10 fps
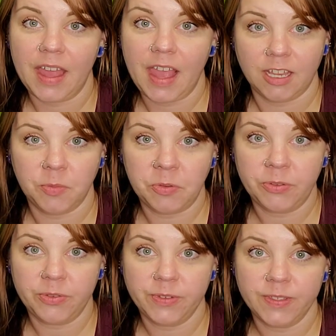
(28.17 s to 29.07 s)

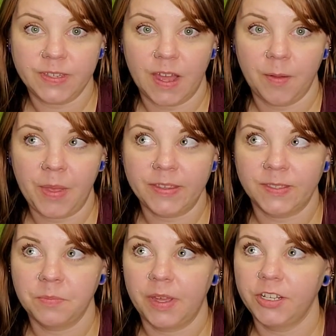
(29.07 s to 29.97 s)
animals
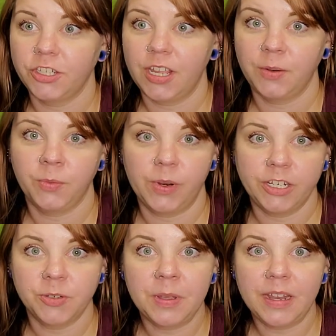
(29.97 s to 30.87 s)
as much
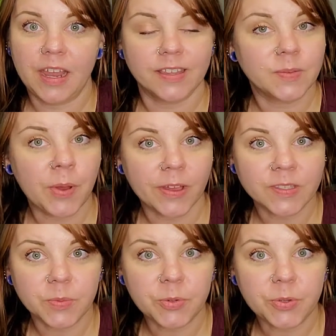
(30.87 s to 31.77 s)
enrichment as
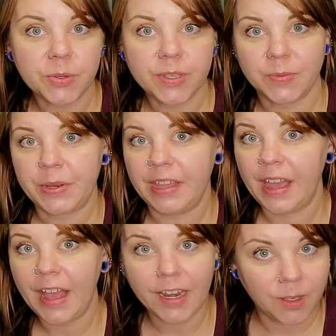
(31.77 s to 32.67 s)
possible, as many
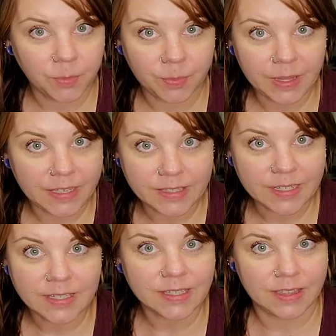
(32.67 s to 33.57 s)
hiding
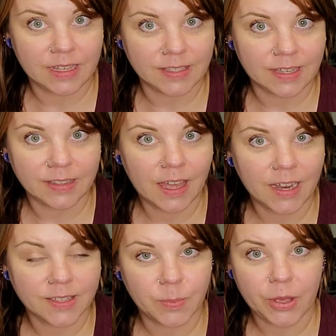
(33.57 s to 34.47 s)
places and things like that
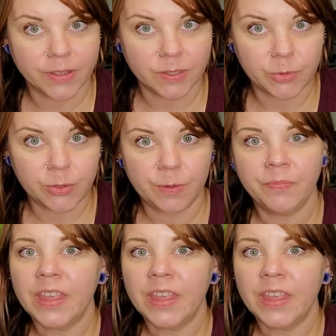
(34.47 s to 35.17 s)
as possible.